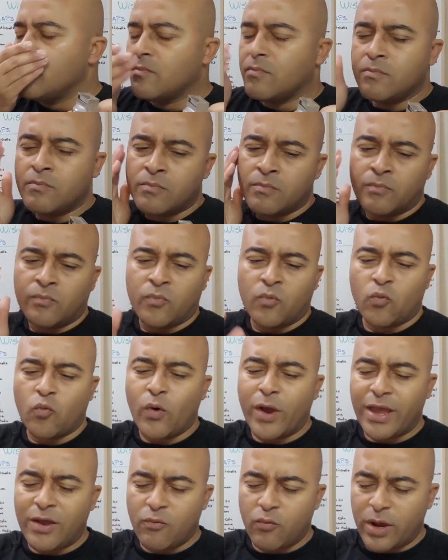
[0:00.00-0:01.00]

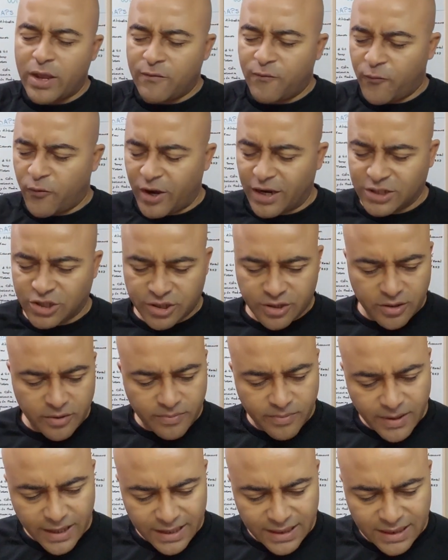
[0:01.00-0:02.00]
way, way
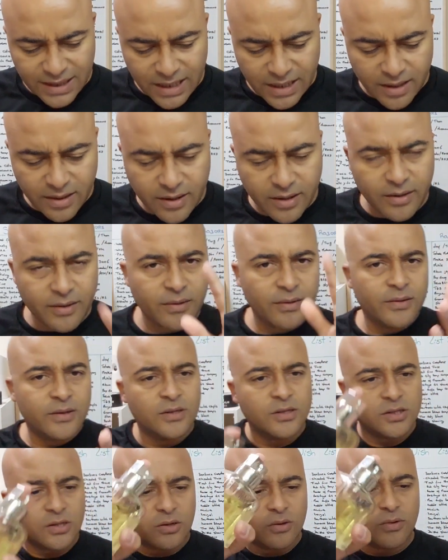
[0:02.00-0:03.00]
fresher, I think.
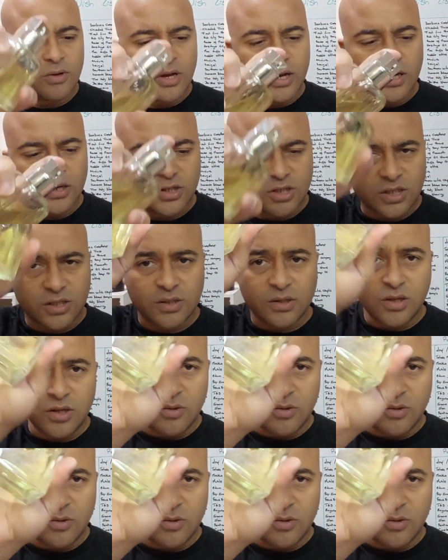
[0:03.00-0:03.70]
So we're gonna just